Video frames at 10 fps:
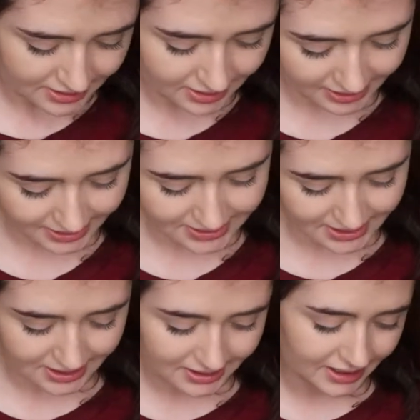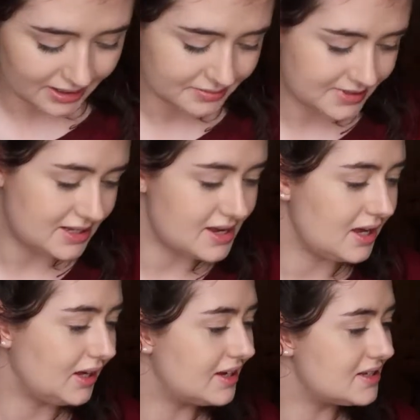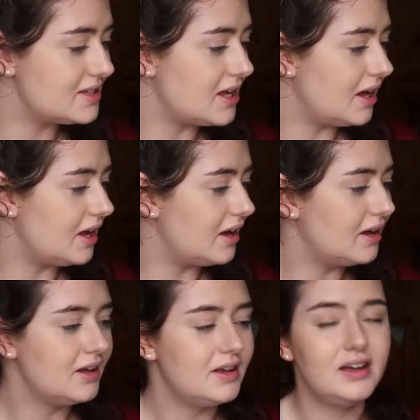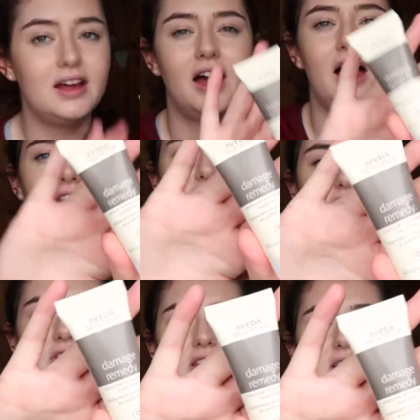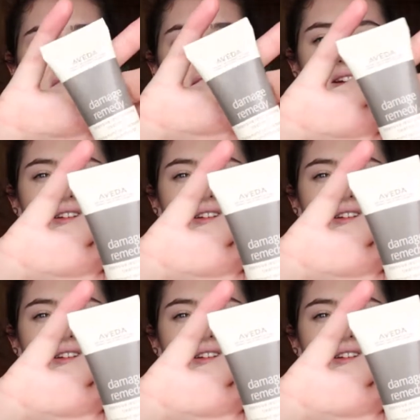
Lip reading: The next thing that I'm seeing is Avida.